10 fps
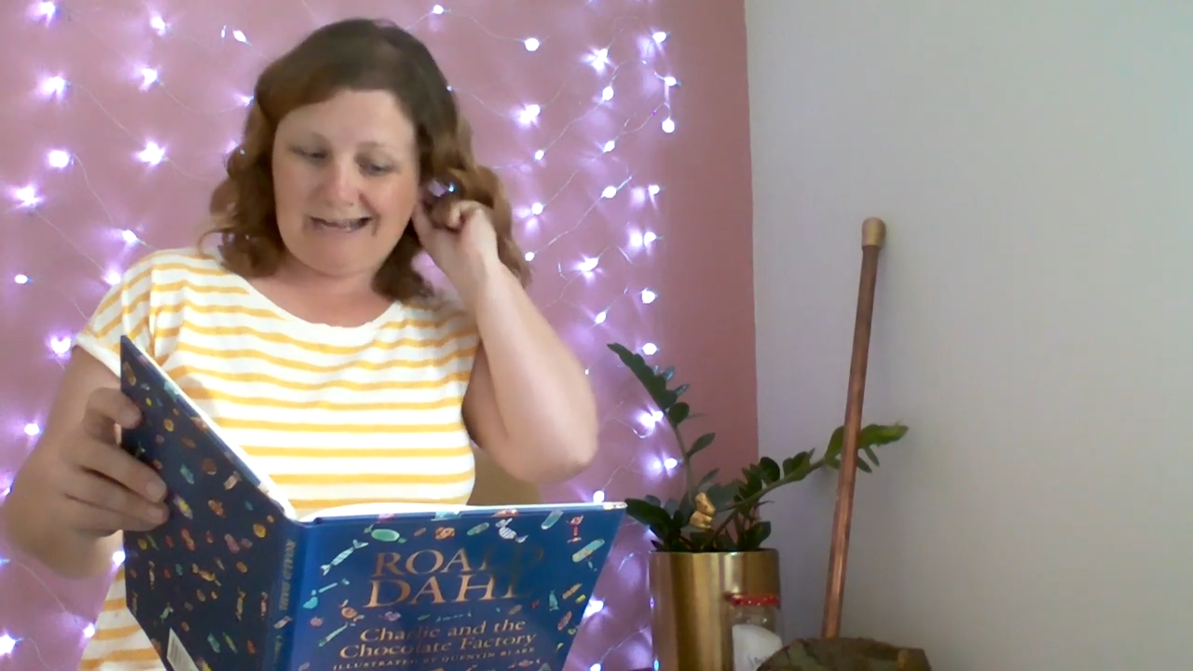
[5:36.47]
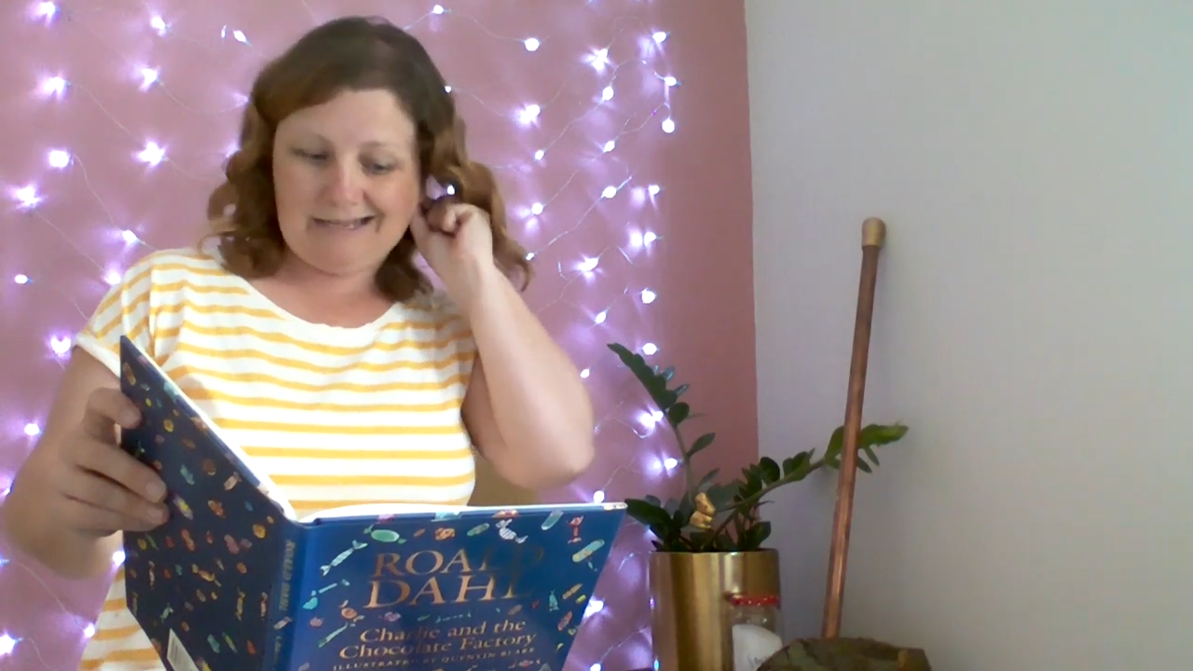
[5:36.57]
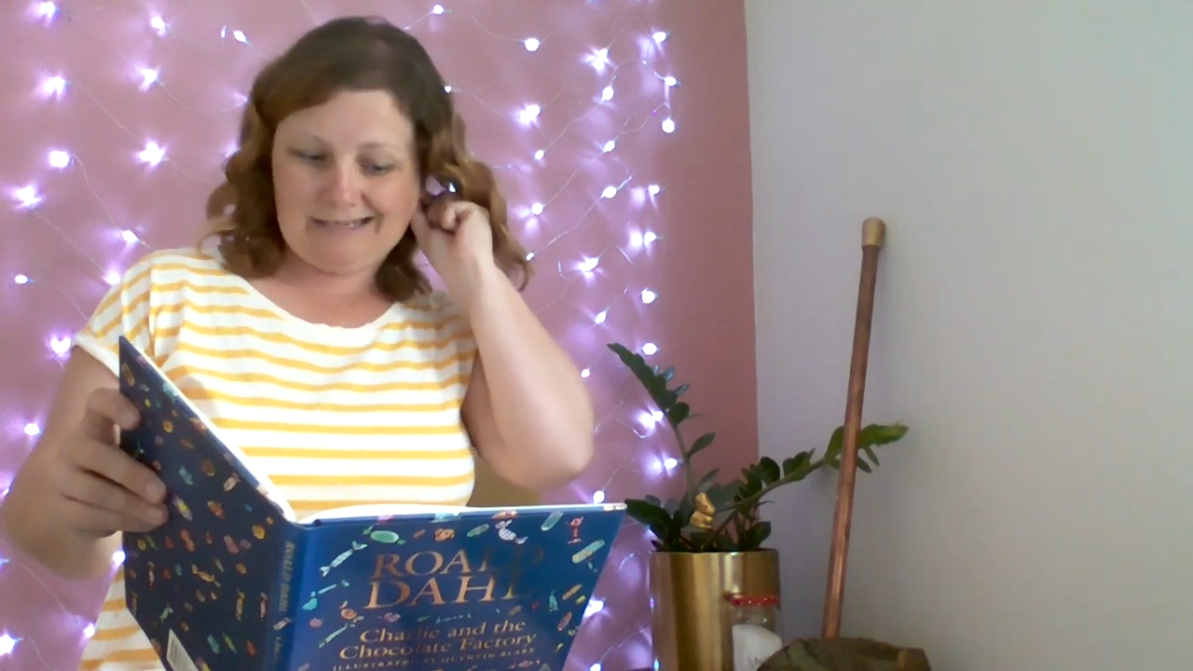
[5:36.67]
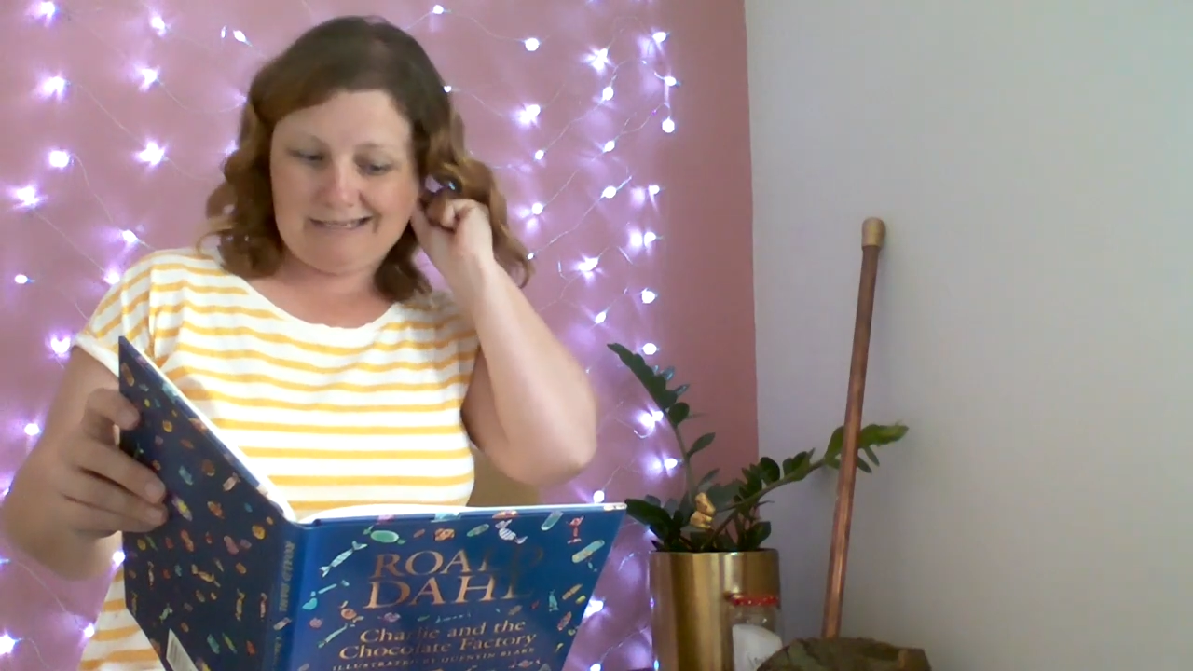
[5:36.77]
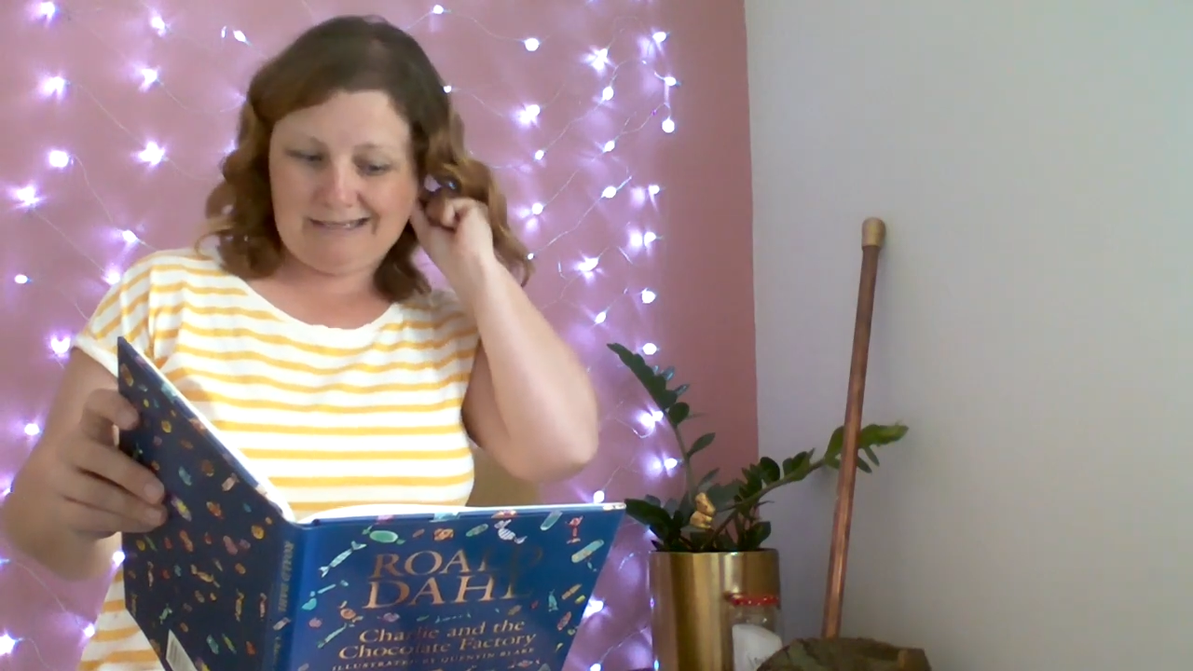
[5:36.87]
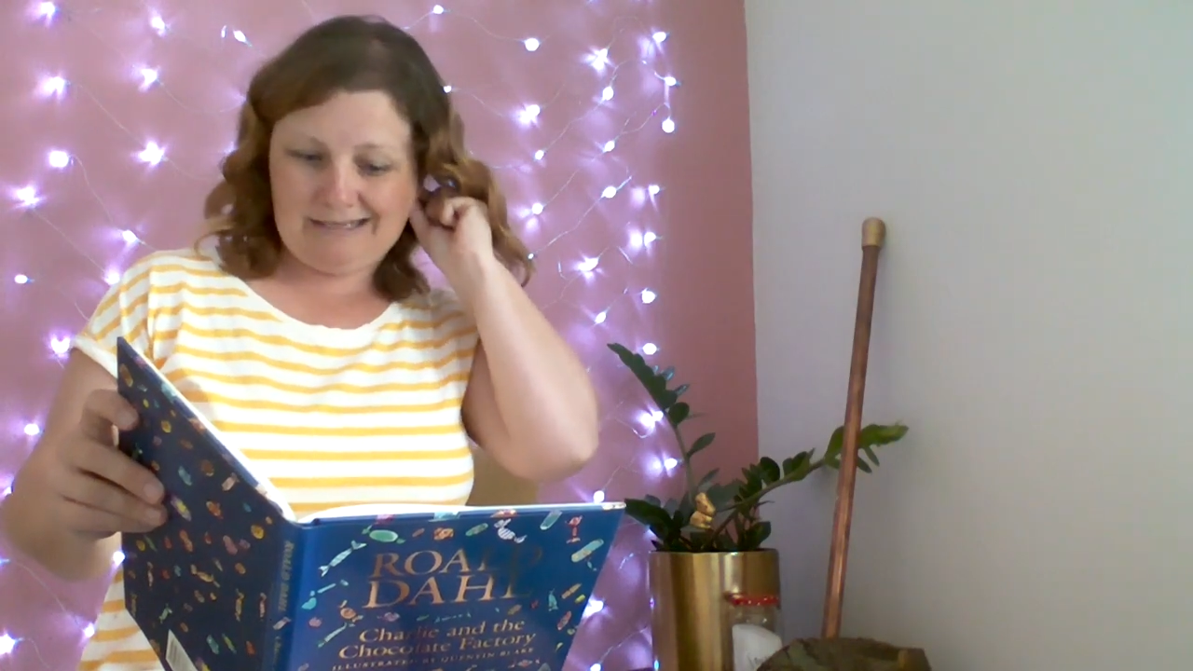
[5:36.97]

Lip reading: it